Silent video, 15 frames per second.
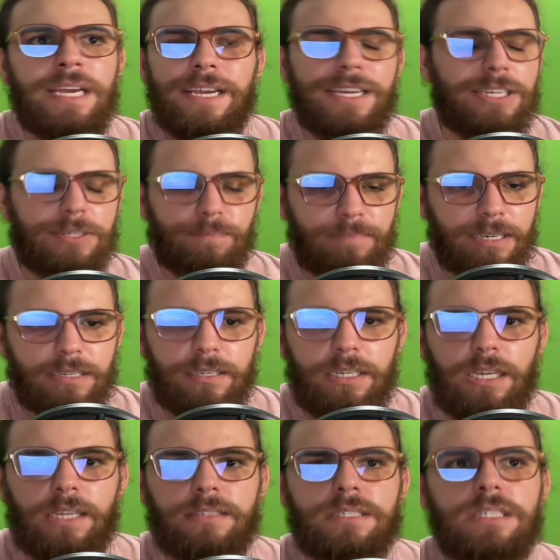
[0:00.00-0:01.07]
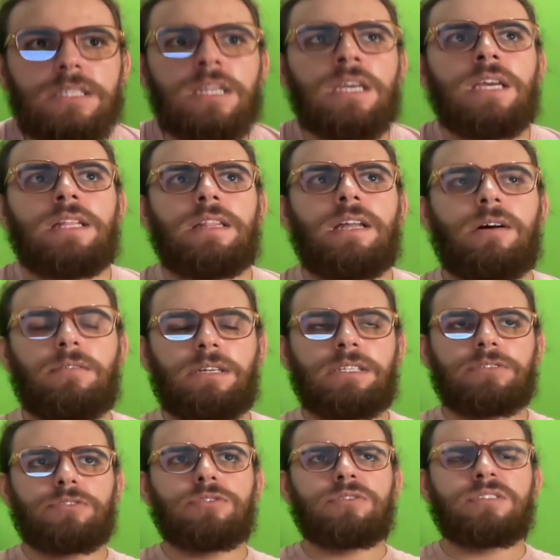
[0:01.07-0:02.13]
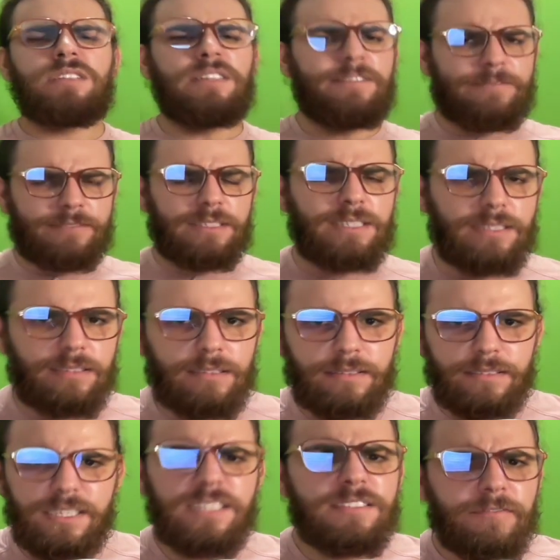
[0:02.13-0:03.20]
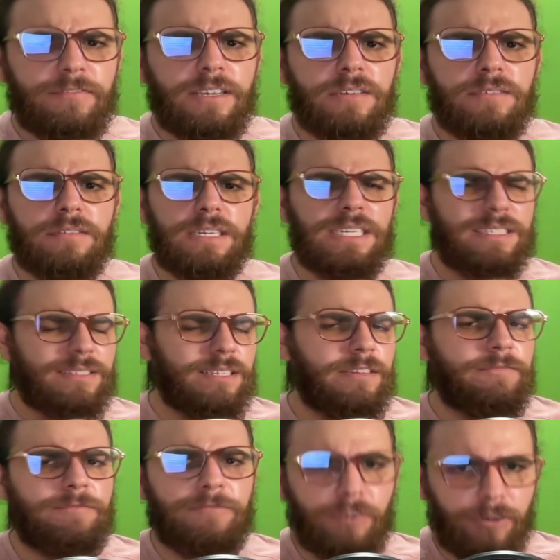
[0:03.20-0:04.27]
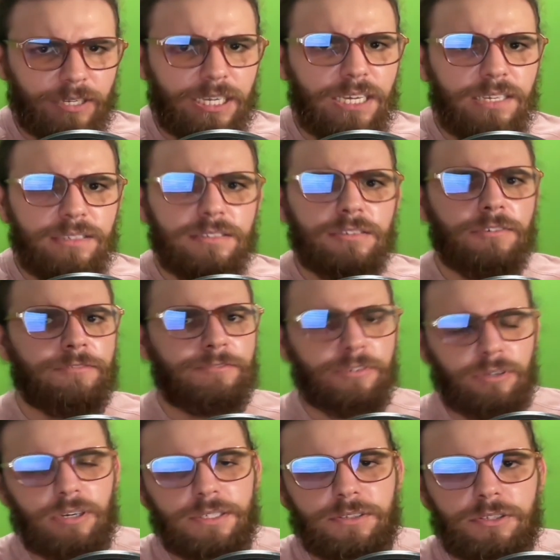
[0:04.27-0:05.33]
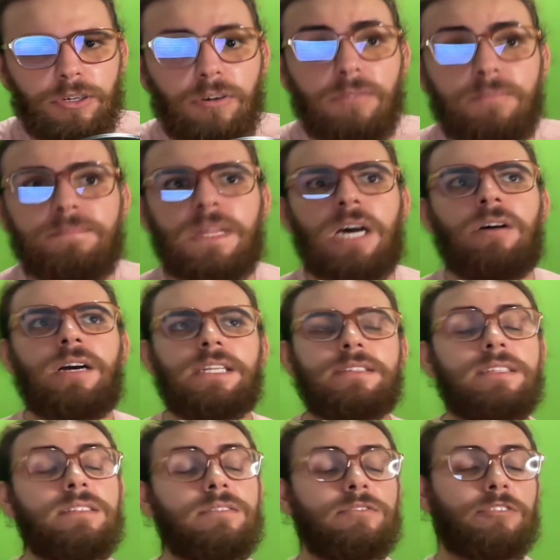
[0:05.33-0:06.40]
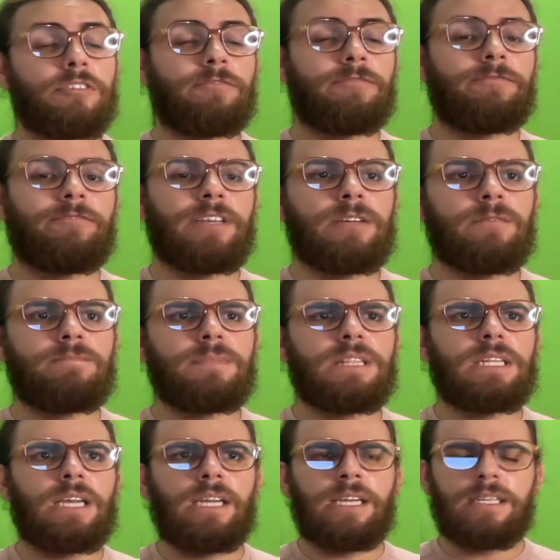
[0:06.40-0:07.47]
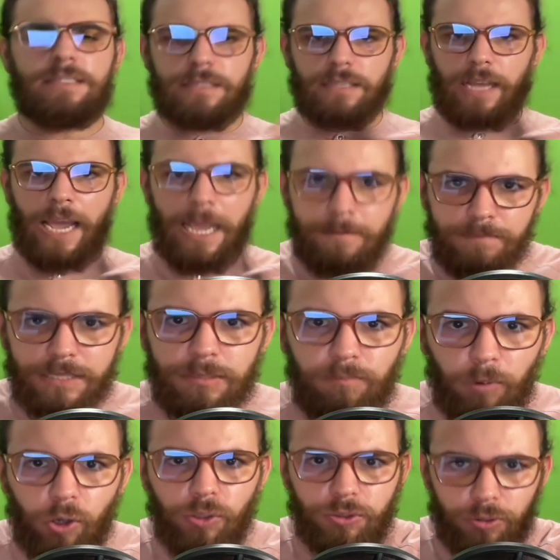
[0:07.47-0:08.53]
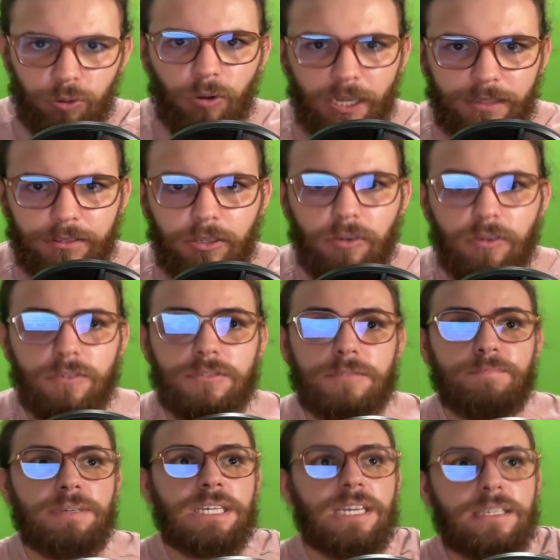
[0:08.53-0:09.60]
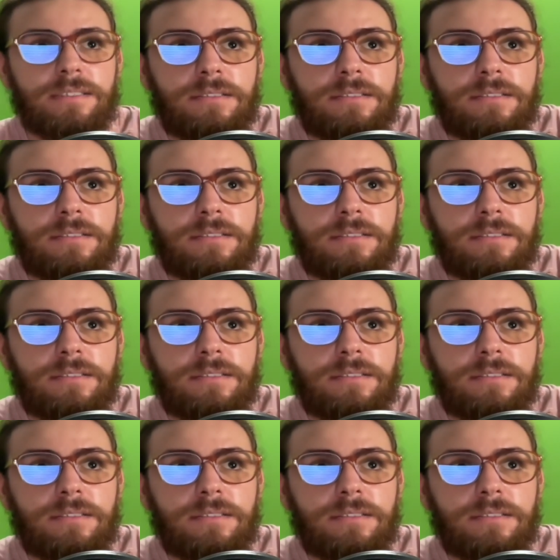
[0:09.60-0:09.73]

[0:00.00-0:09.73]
but I think now in terms if this film is it for kids or for adults. Now I think the film aims more to adults, because